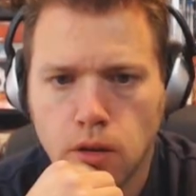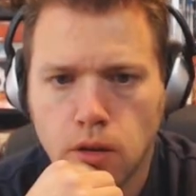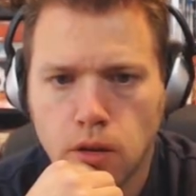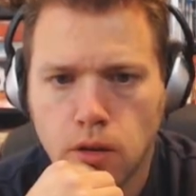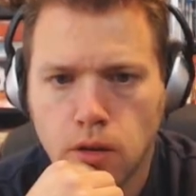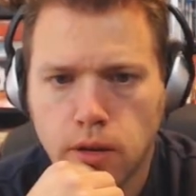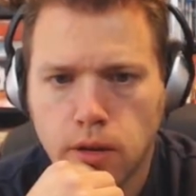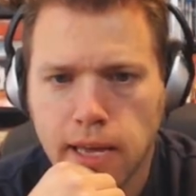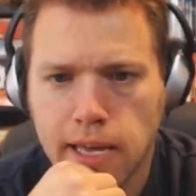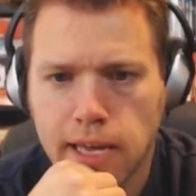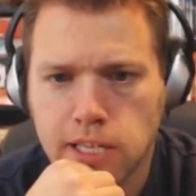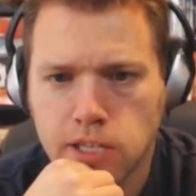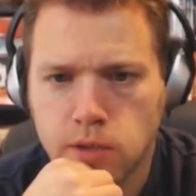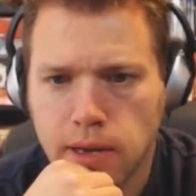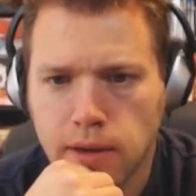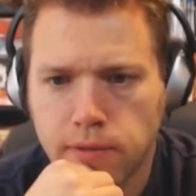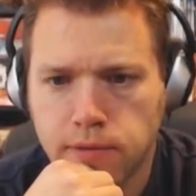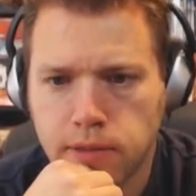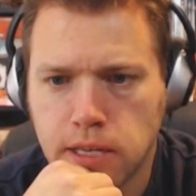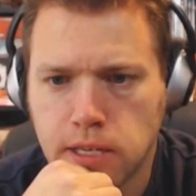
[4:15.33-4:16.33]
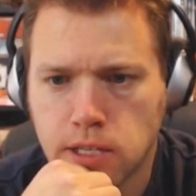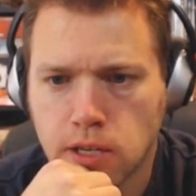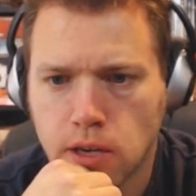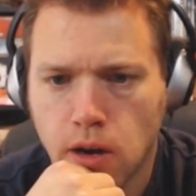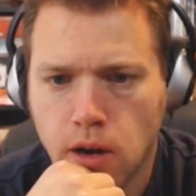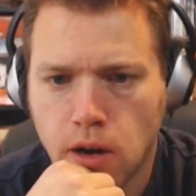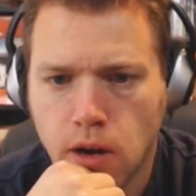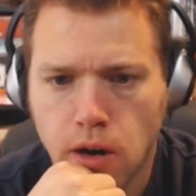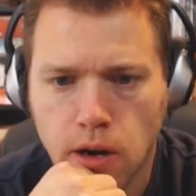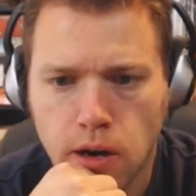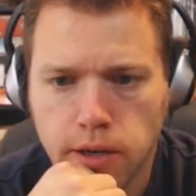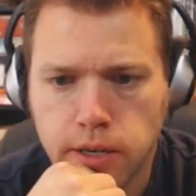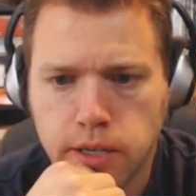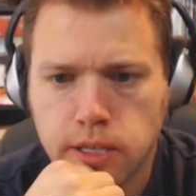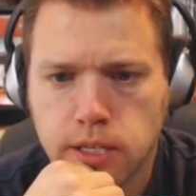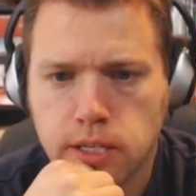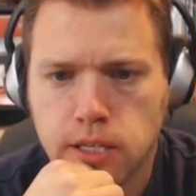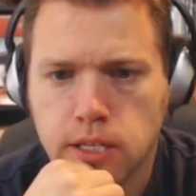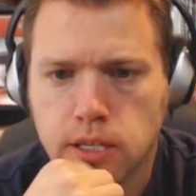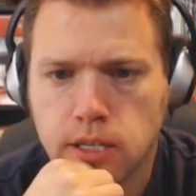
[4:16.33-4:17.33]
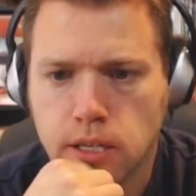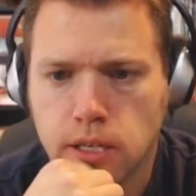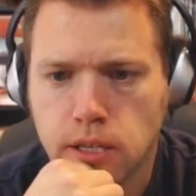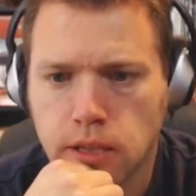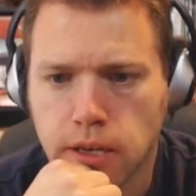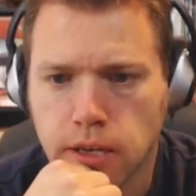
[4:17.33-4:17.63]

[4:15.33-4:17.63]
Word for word: Okay, so we have these arcs